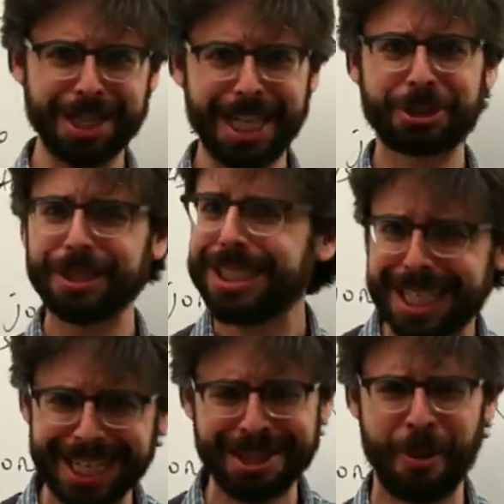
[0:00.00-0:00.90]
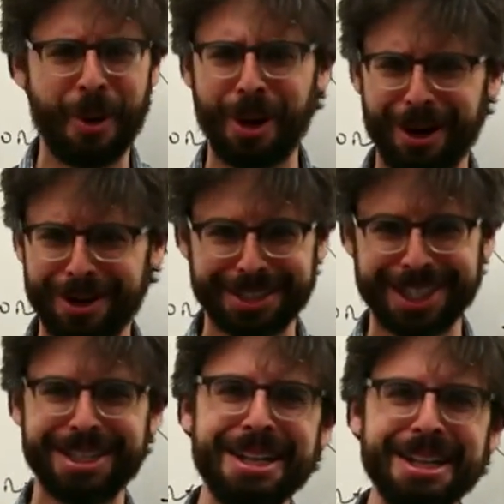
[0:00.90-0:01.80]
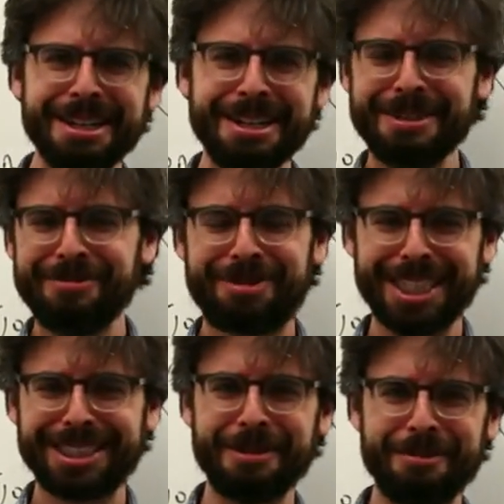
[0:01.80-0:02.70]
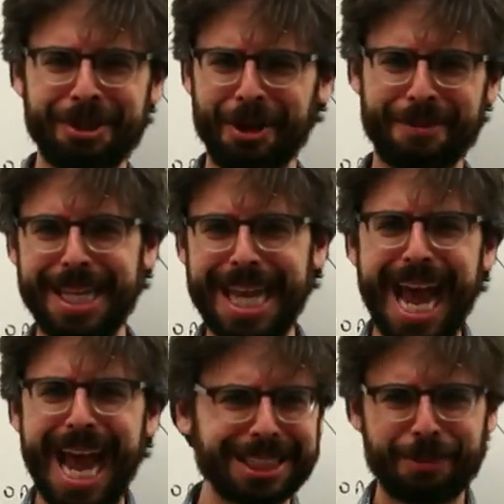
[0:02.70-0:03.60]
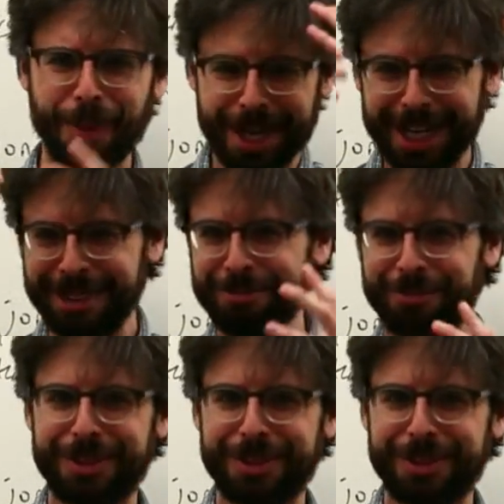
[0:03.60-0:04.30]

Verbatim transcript: electricity in the world and systems or gas burning